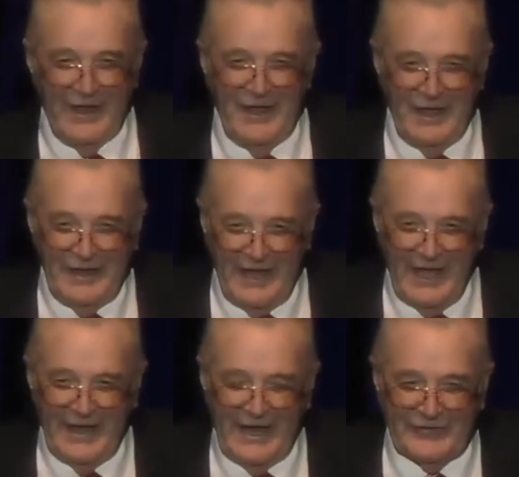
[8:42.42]

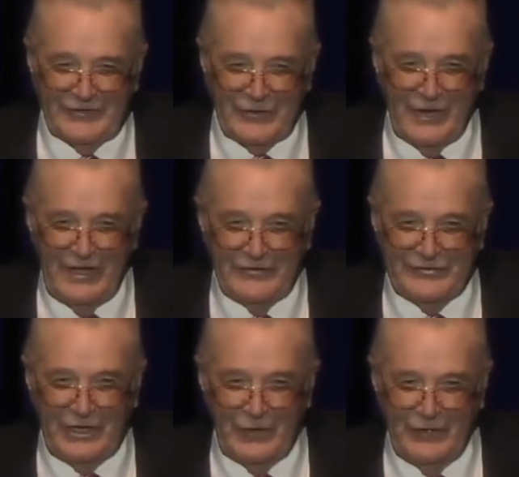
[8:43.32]
And that's a great
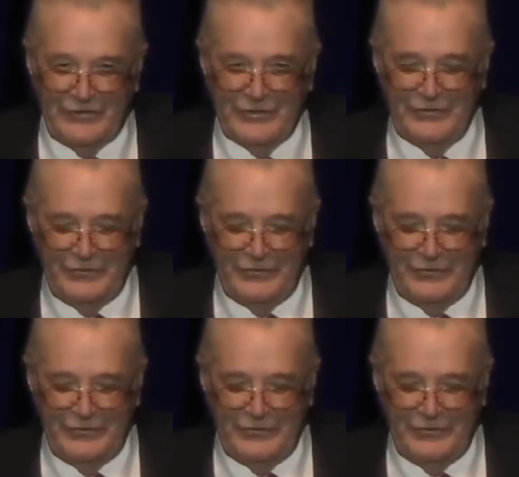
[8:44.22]
story, too.